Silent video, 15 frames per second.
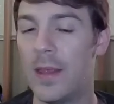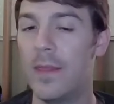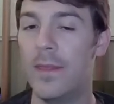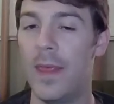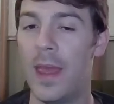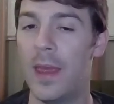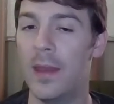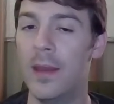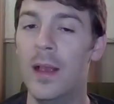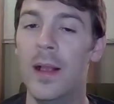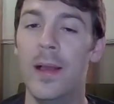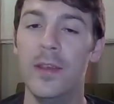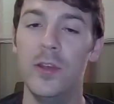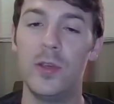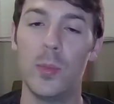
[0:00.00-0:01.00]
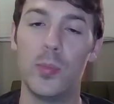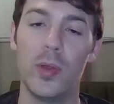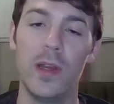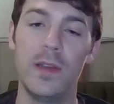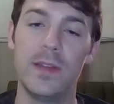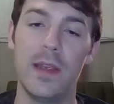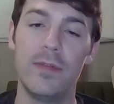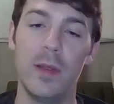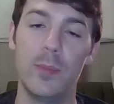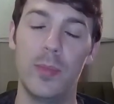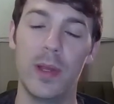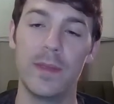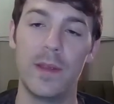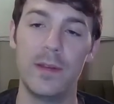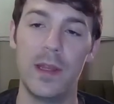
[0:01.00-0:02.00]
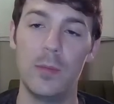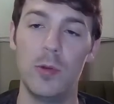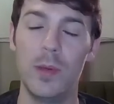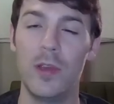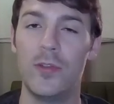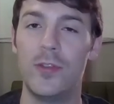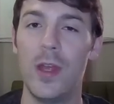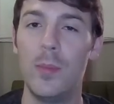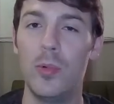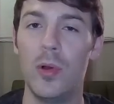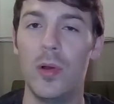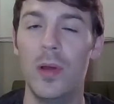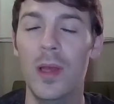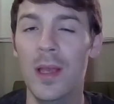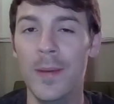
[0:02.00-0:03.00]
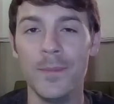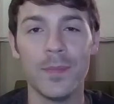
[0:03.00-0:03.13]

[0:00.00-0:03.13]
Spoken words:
and then you could pretty safely bring in the double because double